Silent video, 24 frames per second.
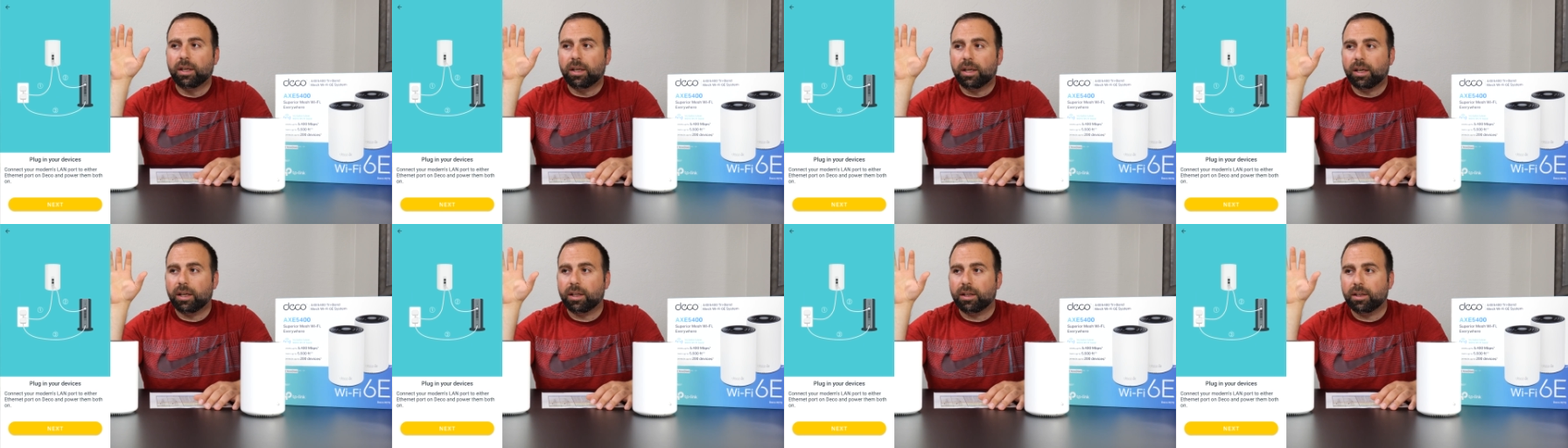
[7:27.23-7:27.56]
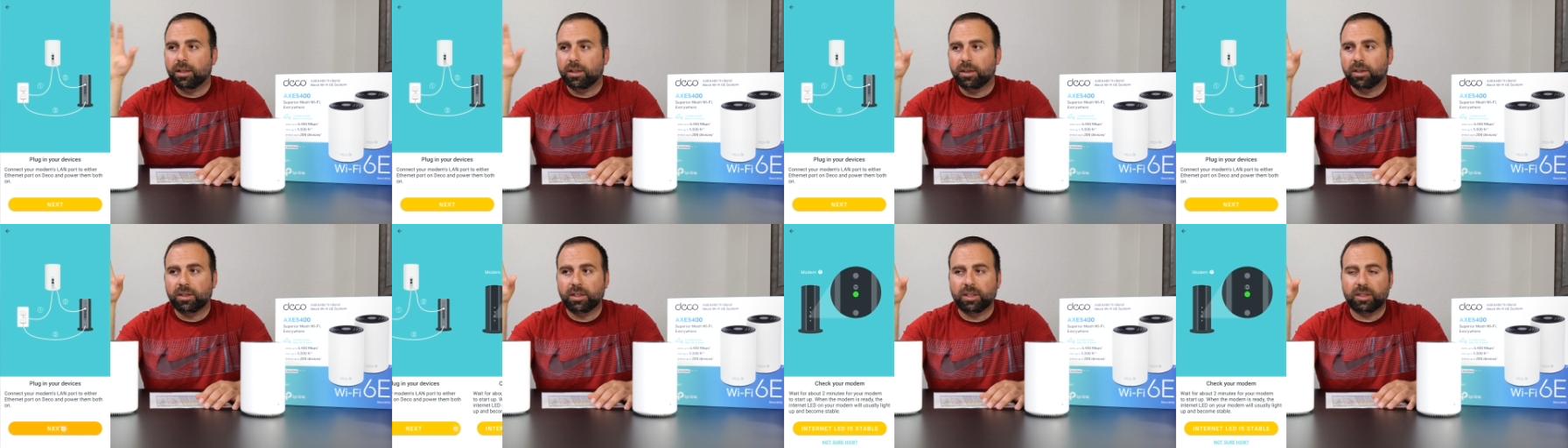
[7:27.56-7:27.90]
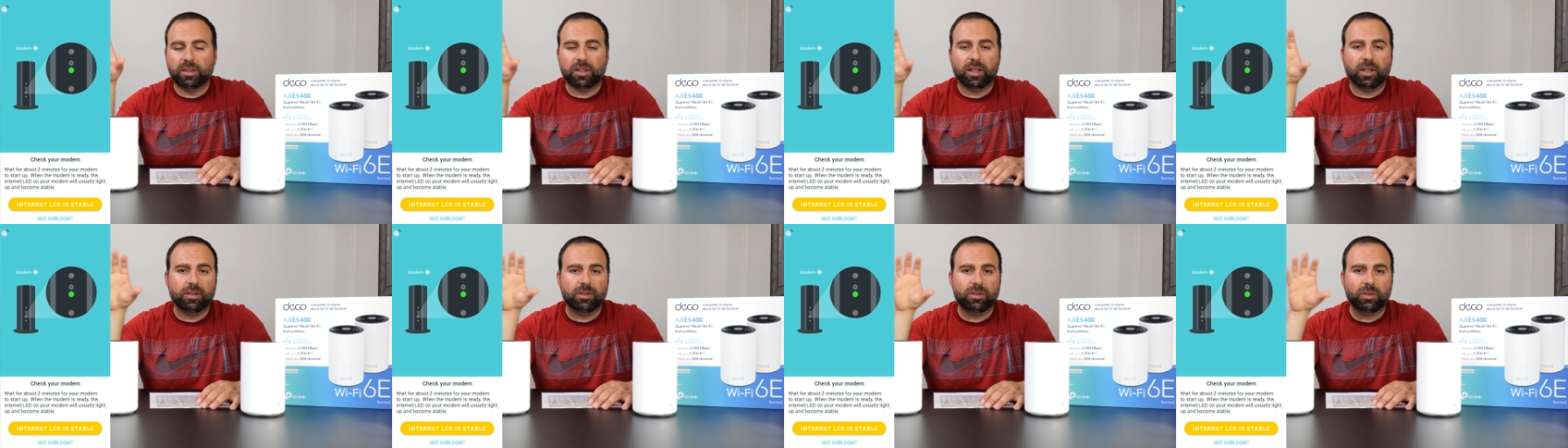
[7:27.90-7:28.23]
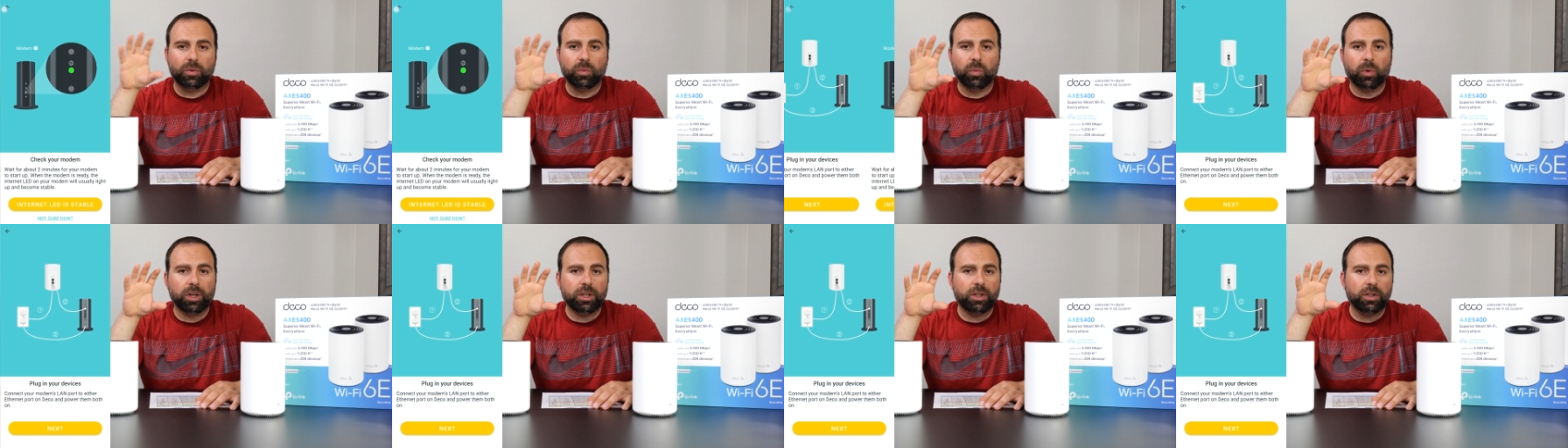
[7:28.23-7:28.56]
It literally tells
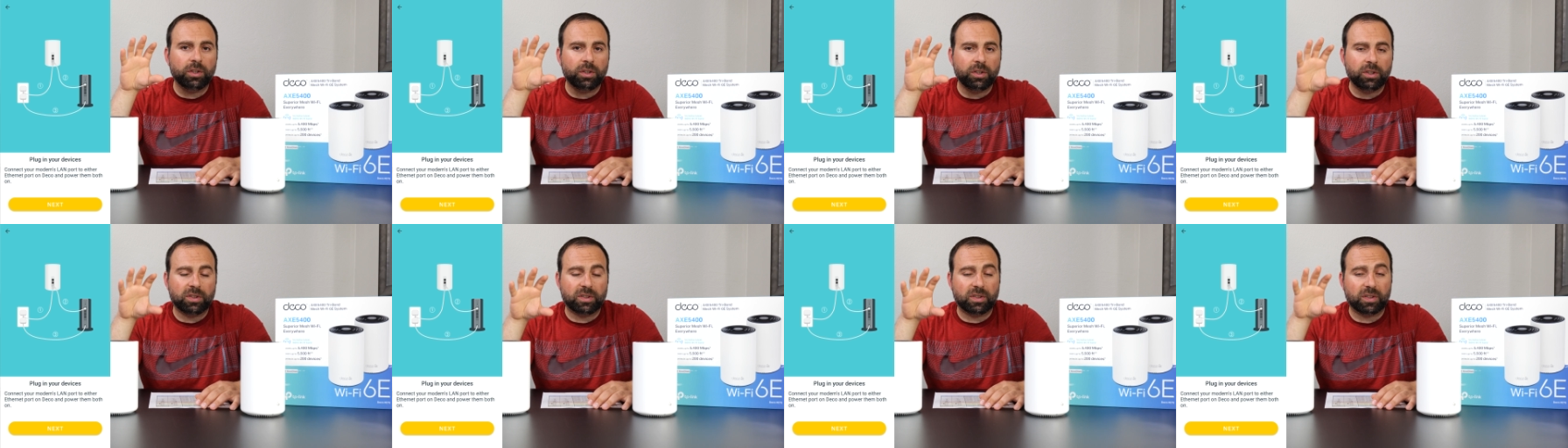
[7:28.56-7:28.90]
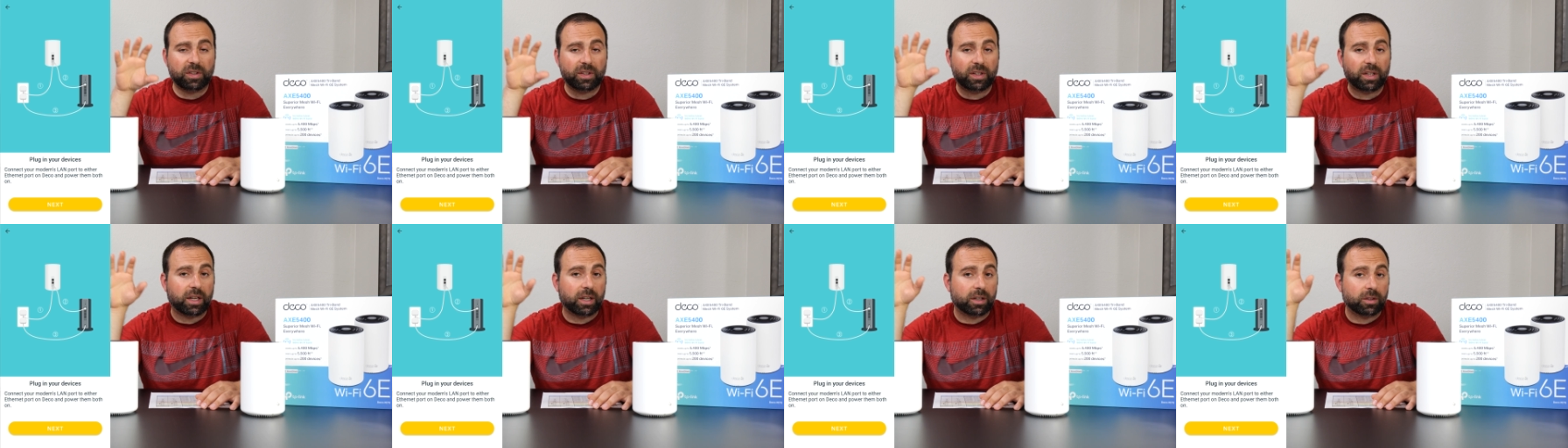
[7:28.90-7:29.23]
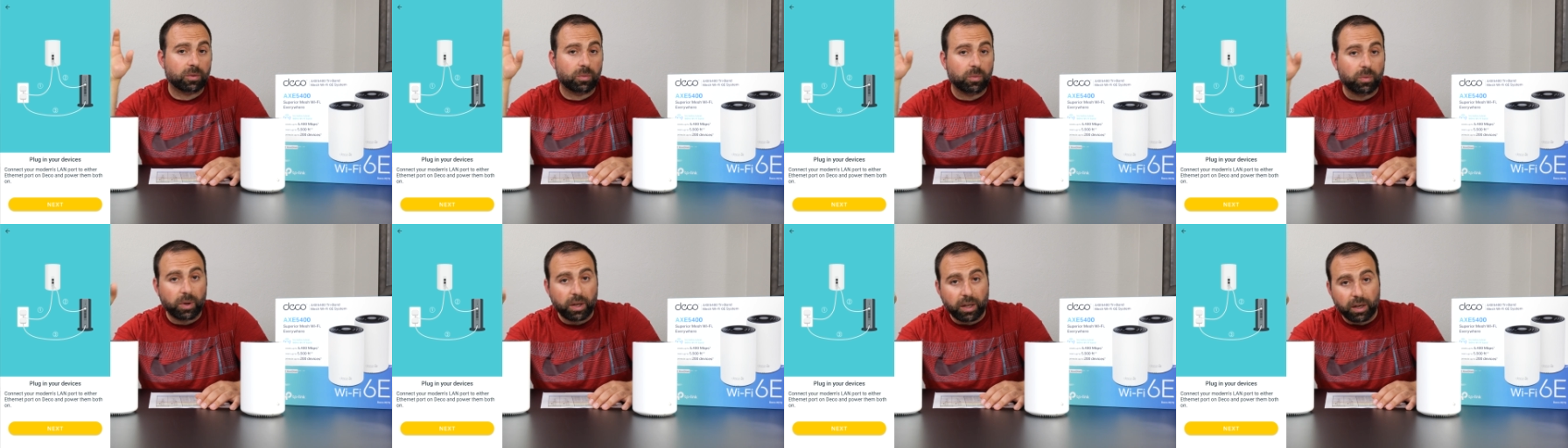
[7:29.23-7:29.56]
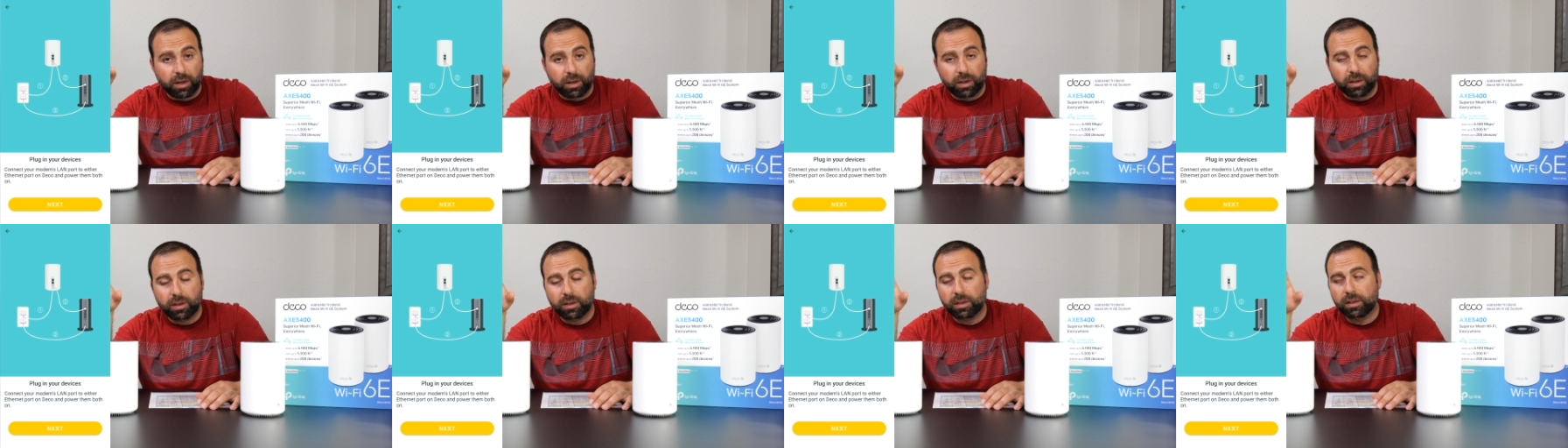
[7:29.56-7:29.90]
you what you need to connect
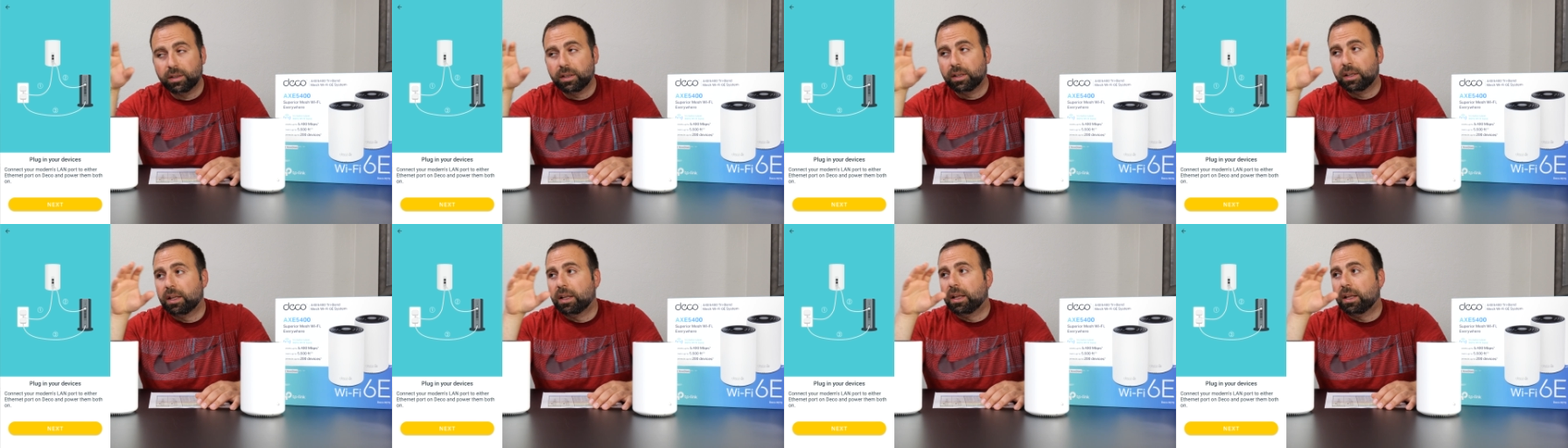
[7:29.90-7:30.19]
where,